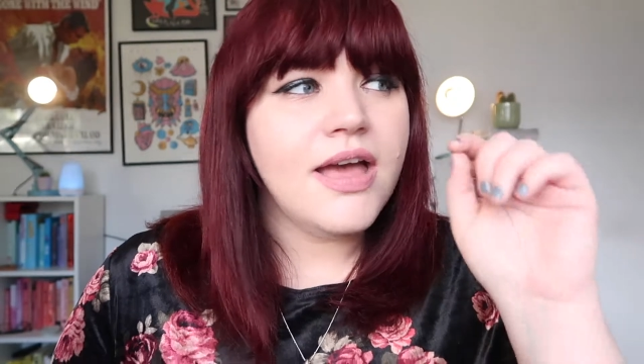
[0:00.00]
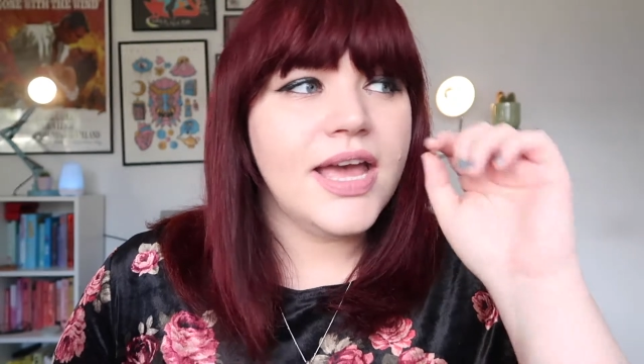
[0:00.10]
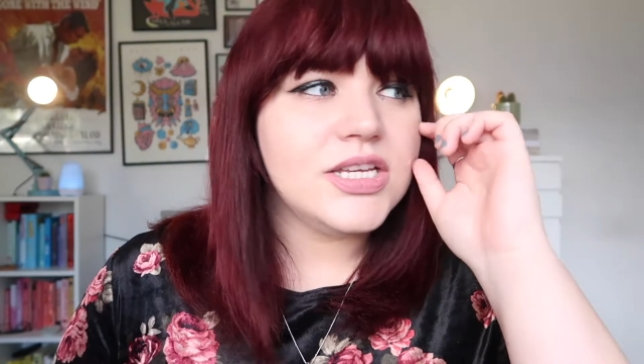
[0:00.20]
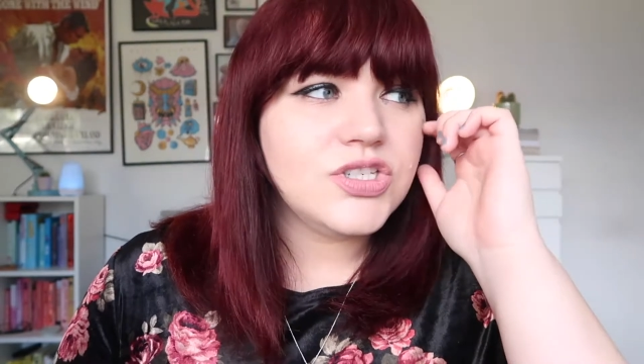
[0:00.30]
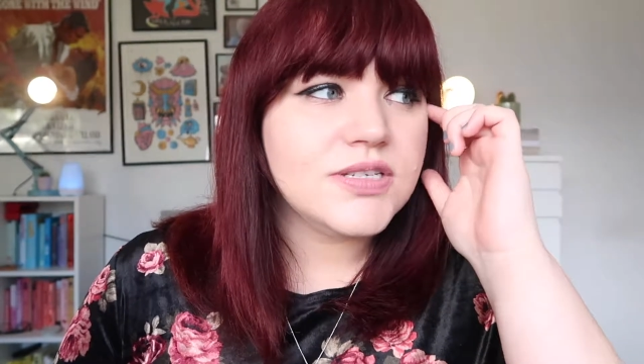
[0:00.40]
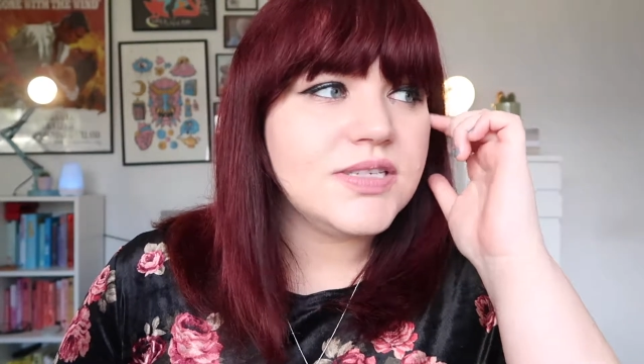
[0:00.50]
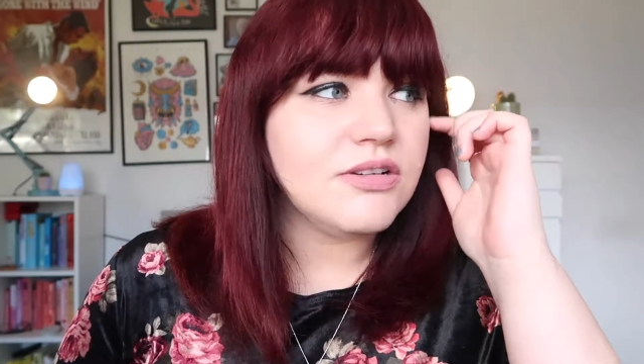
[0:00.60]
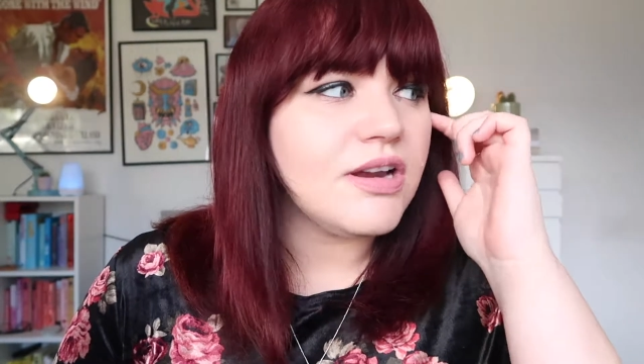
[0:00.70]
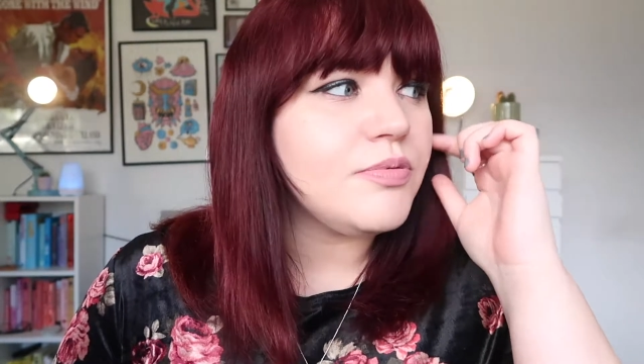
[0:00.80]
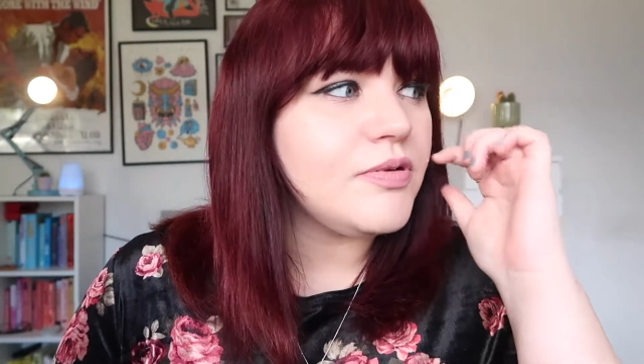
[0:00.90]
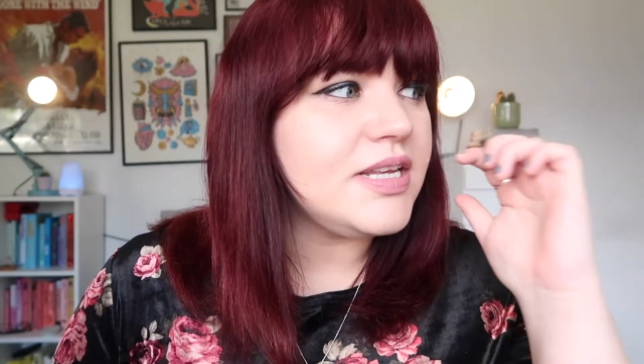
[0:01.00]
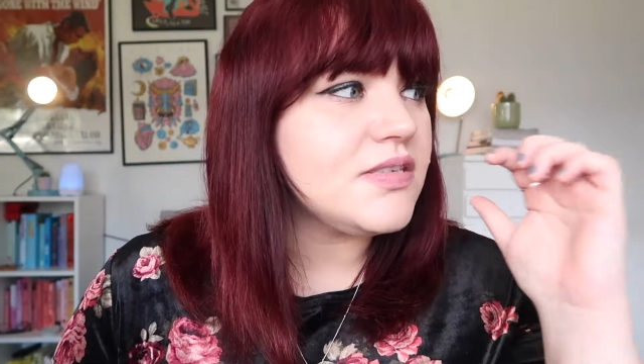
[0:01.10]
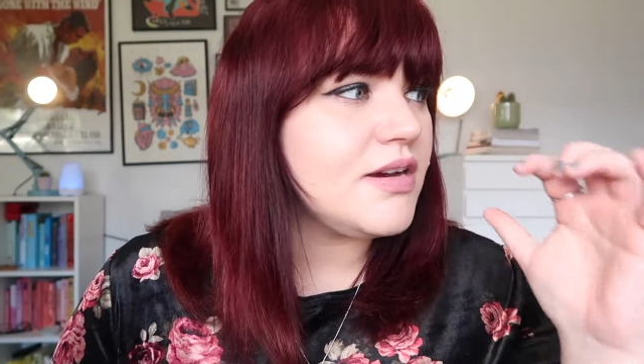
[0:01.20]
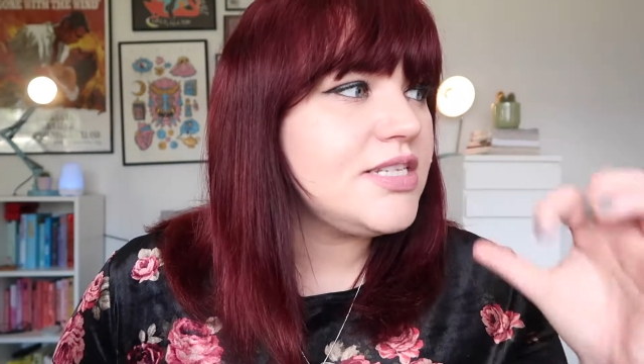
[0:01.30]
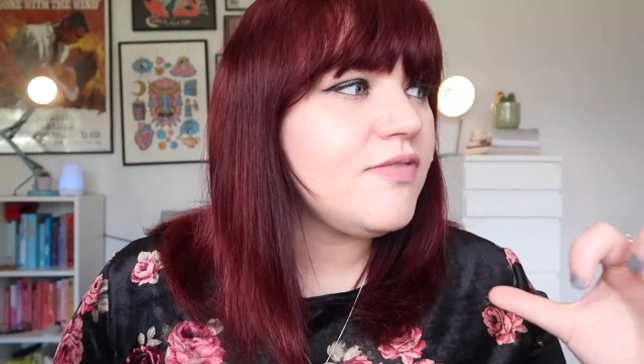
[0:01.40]
It's just incredible. It's
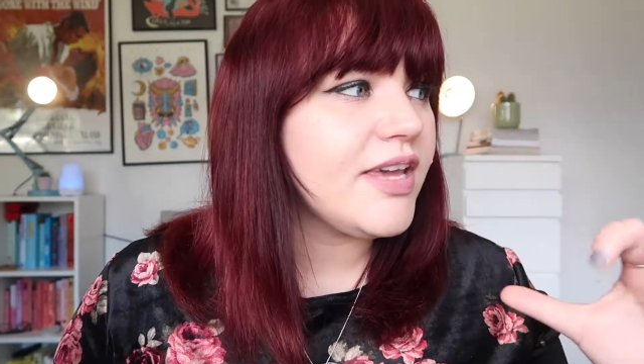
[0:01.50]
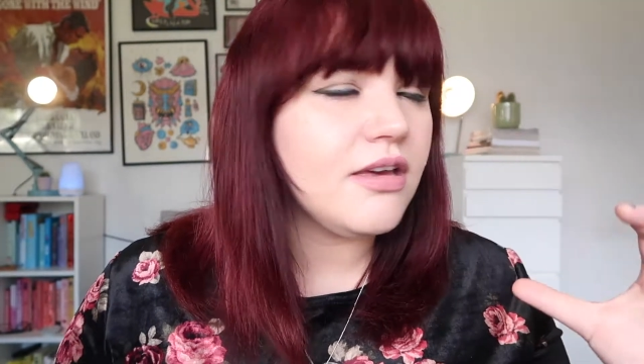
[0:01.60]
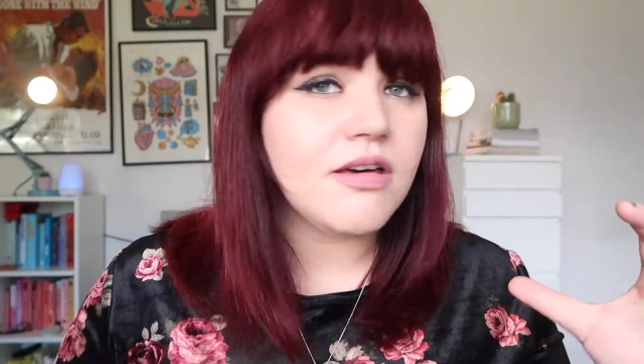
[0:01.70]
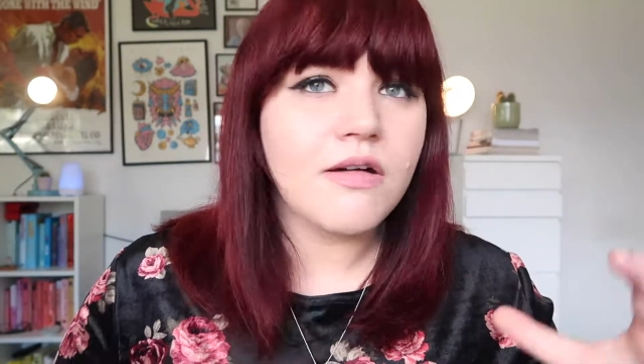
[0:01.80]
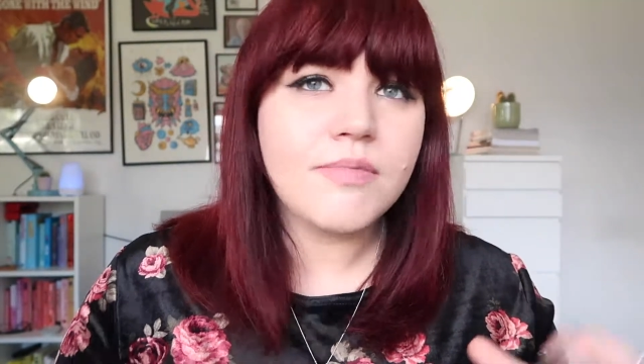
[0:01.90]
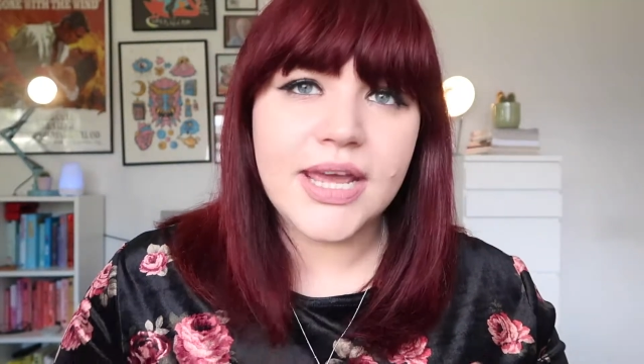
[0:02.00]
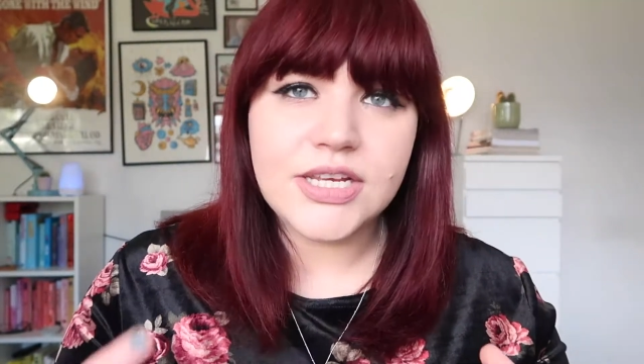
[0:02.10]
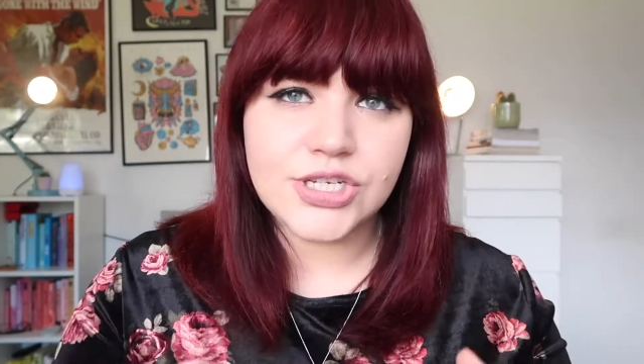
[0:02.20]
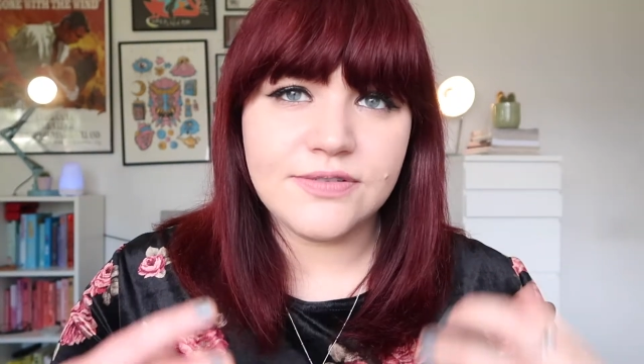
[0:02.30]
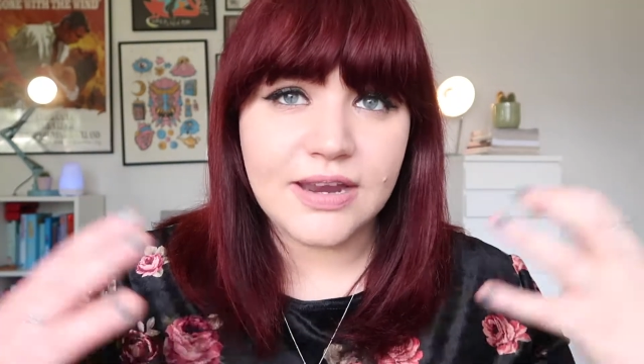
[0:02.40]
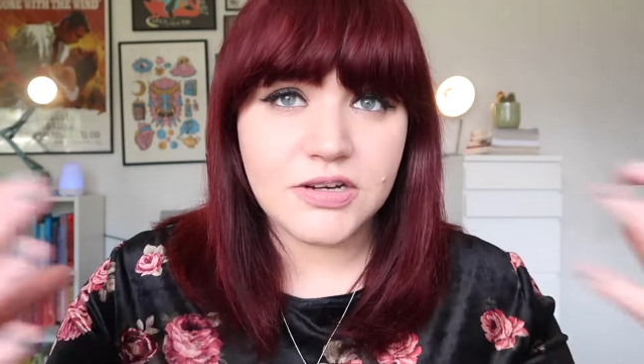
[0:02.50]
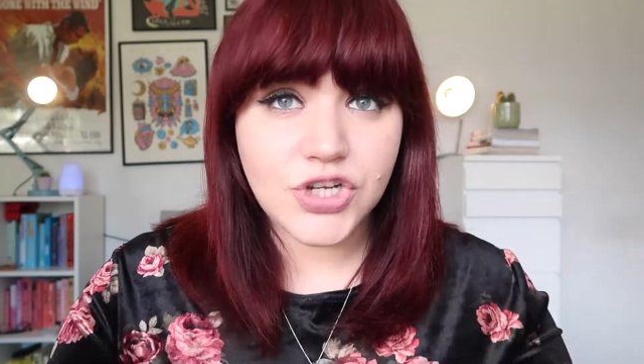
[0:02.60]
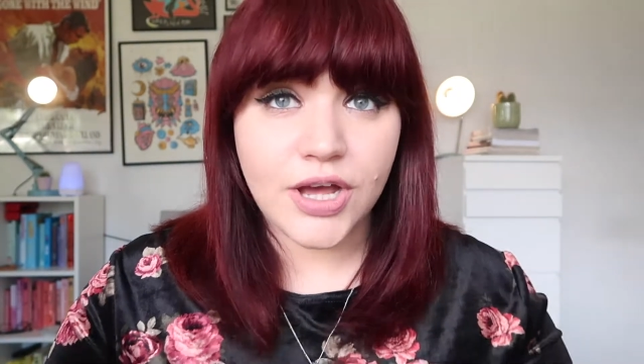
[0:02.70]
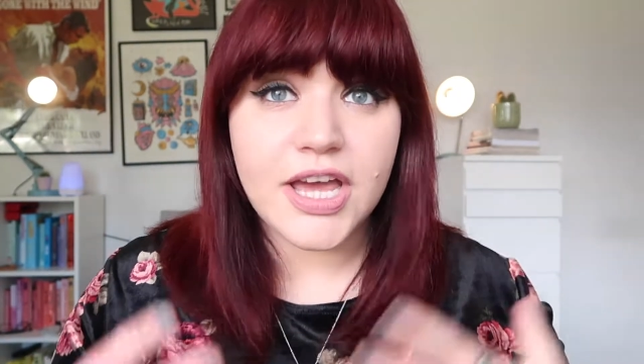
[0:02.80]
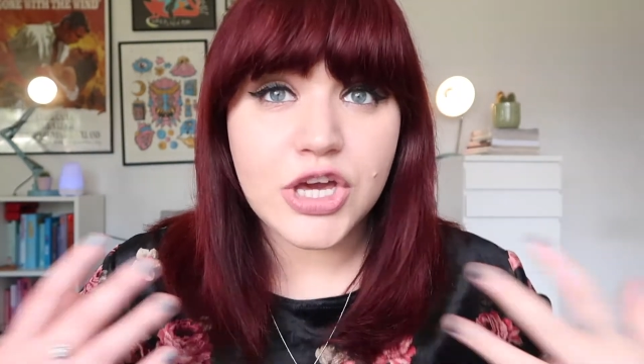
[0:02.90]
kind of like a culmination of their
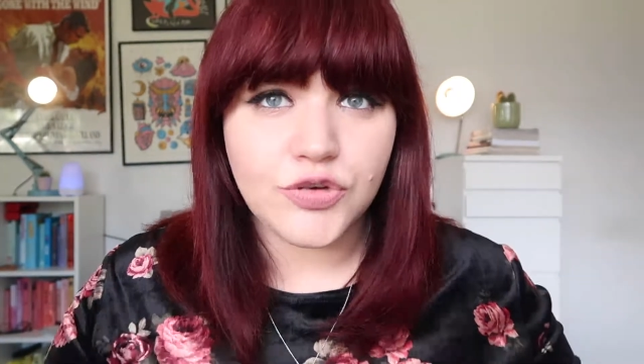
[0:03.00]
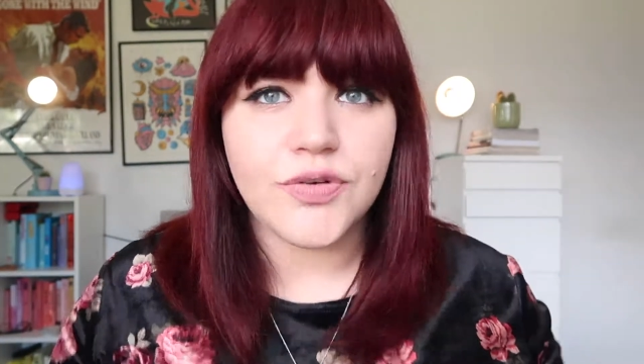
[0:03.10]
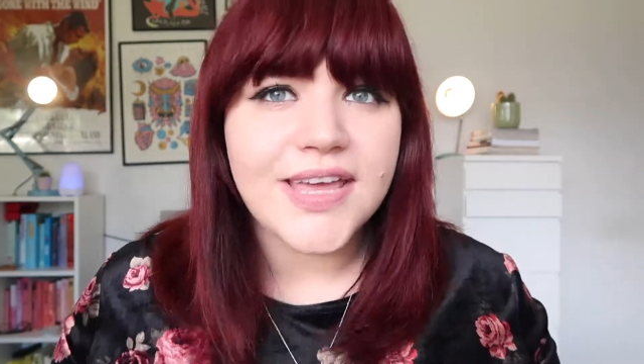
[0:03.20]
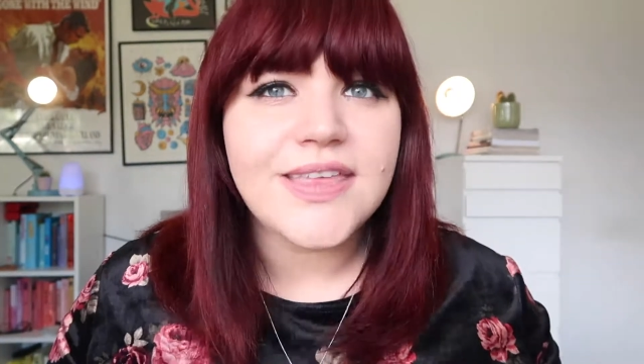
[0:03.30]
entire career.